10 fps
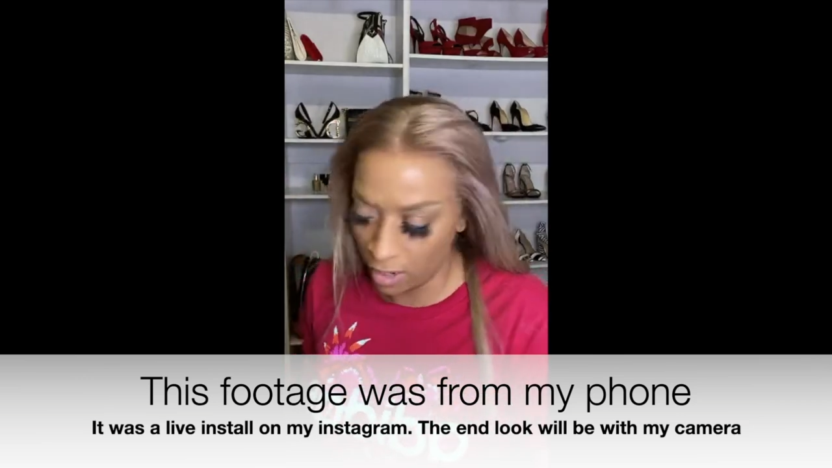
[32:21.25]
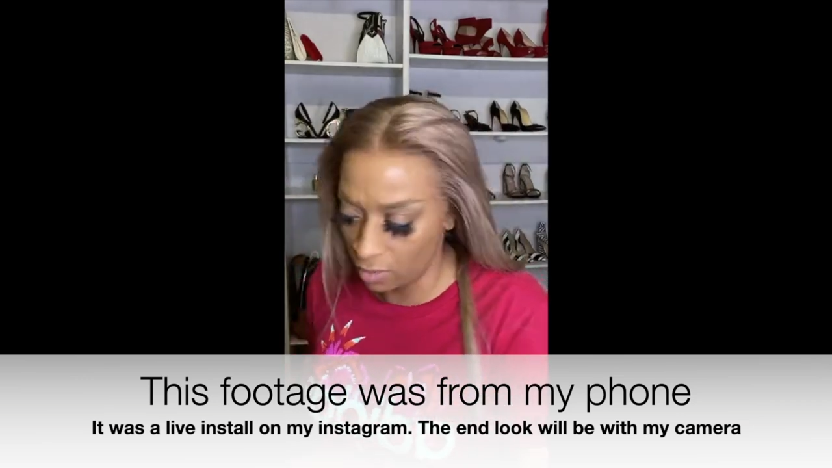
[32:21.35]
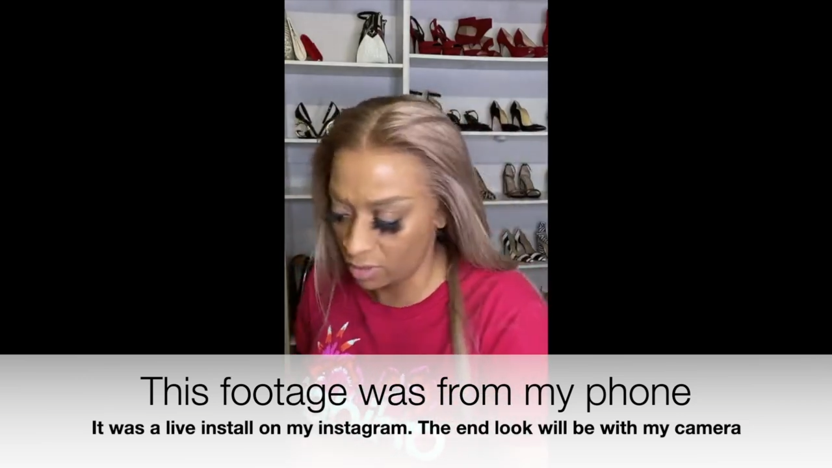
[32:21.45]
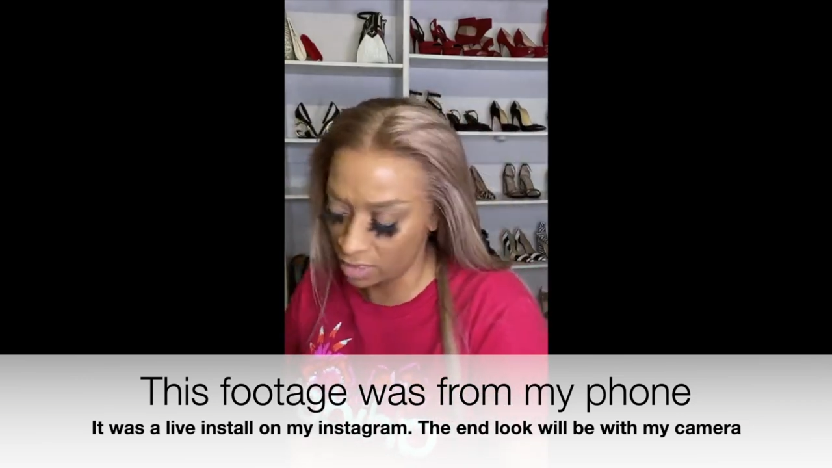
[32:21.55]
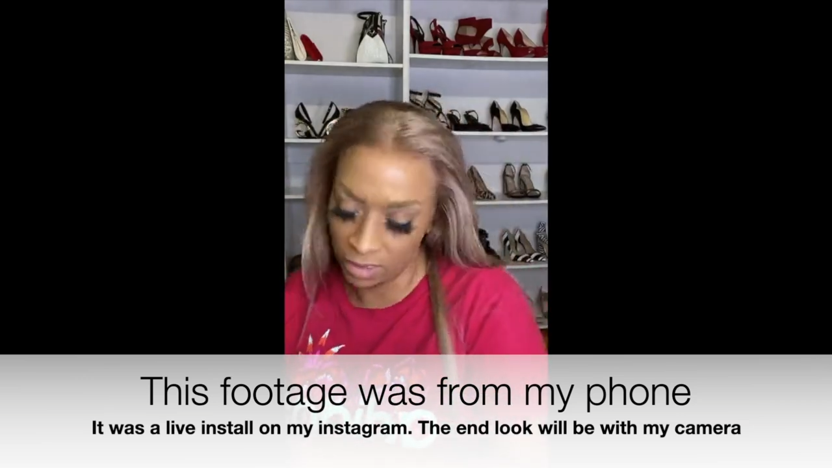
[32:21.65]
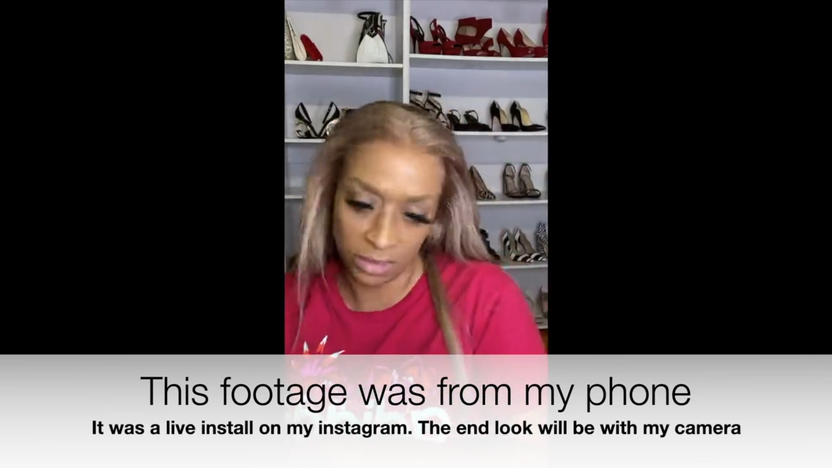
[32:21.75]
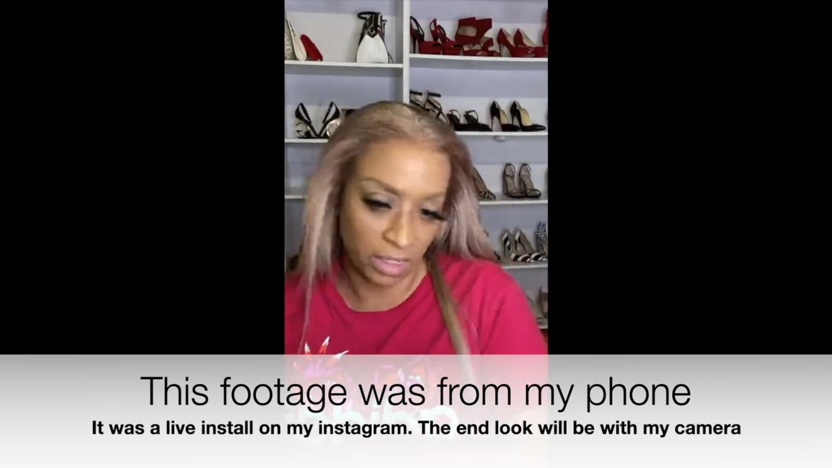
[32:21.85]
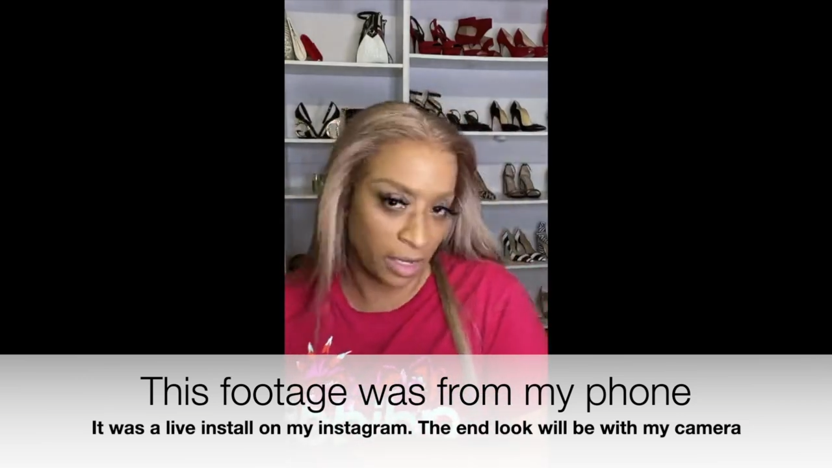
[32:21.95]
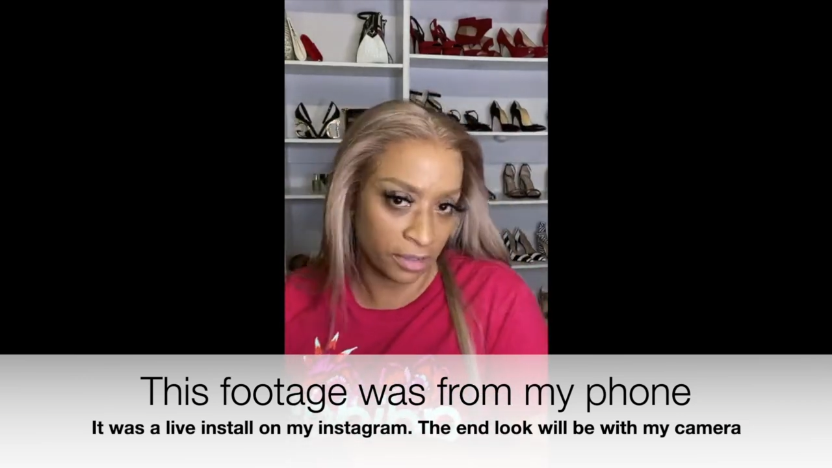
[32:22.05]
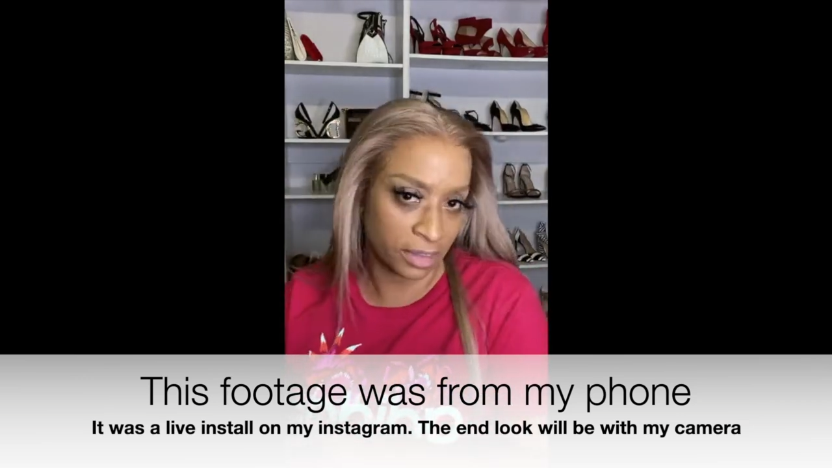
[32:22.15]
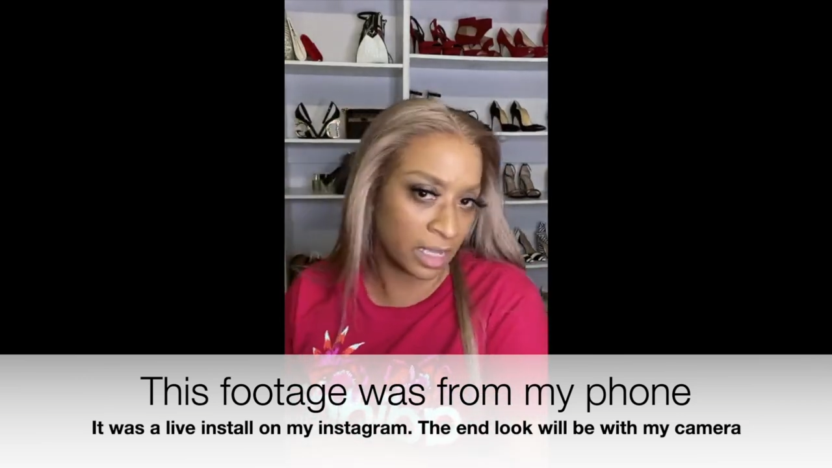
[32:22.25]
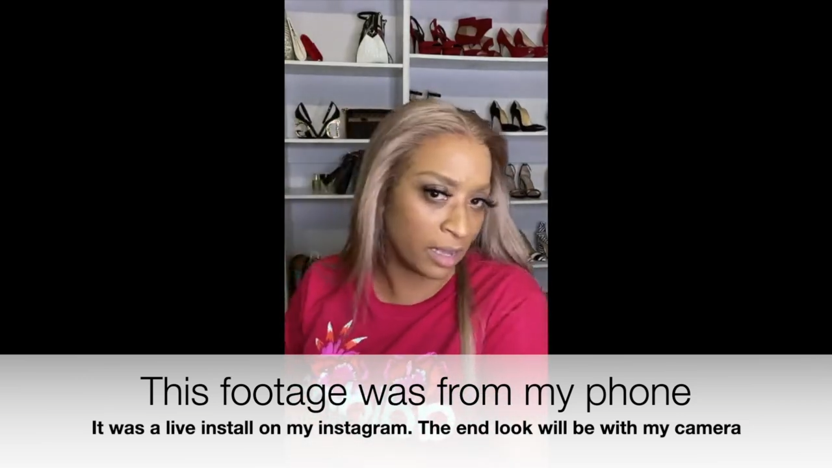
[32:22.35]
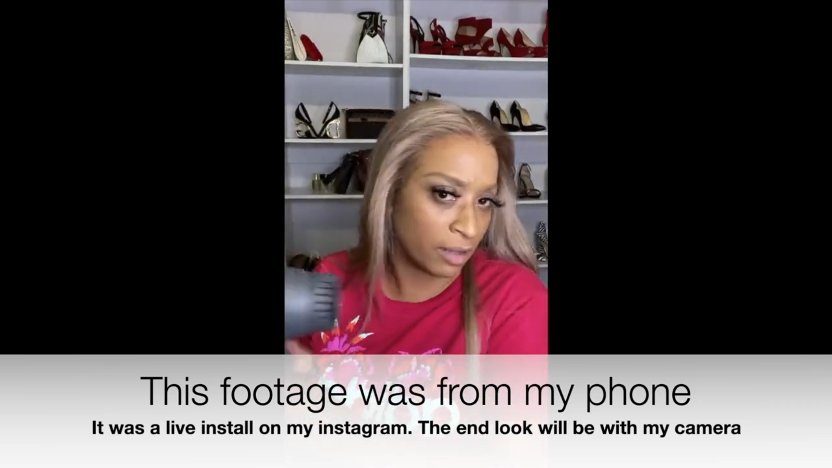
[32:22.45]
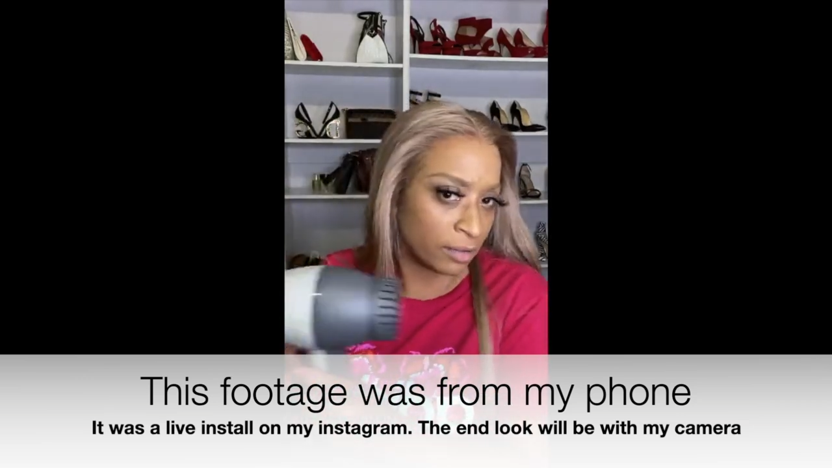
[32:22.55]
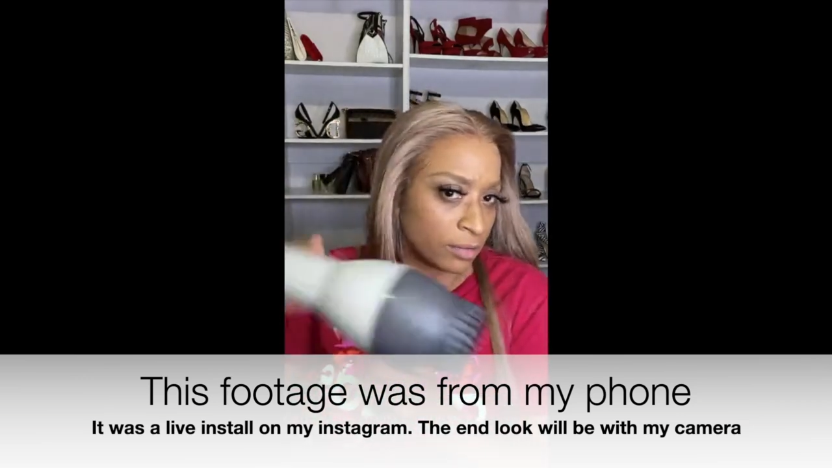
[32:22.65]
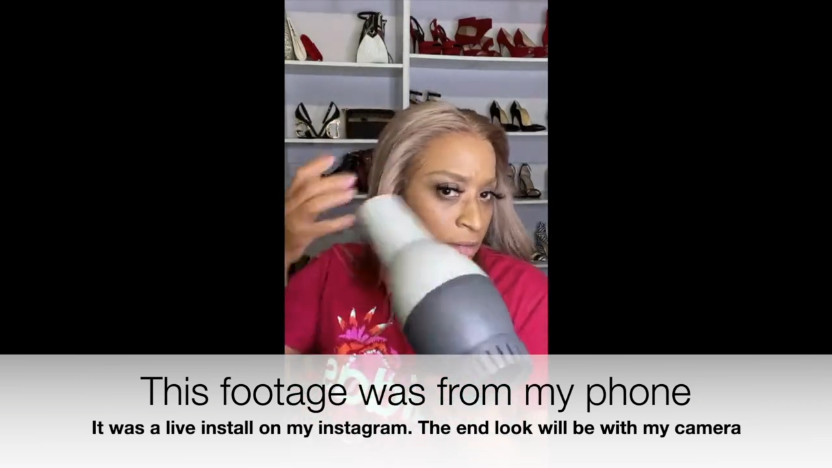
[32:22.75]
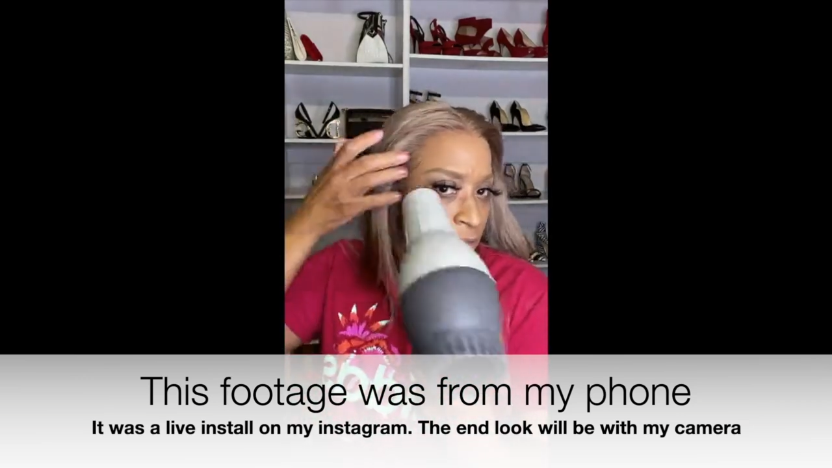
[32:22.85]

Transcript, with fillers: hair with this hairstyle